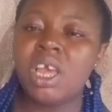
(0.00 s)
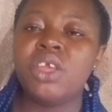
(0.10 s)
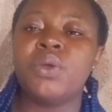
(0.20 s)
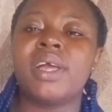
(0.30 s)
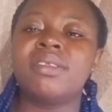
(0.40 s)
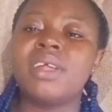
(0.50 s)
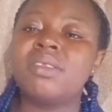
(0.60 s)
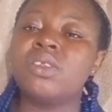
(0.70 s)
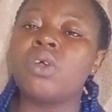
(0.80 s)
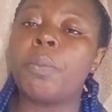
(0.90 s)
You can
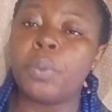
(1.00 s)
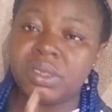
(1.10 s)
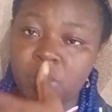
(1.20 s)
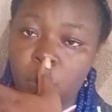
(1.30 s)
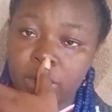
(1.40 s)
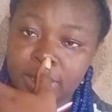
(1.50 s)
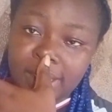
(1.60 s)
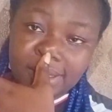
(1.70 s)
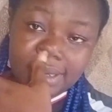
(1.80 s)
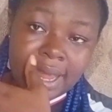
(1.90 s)
start it up with
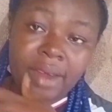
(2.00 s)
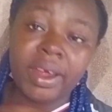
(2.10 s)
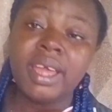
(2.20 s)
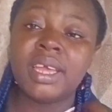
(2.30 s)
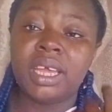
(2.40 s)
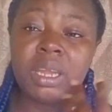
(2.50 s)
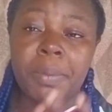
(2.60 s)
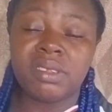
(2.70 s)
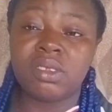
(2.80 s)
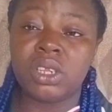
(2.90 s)
1,000 naira. It
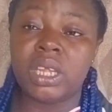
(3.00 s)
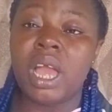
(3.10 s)
depends on the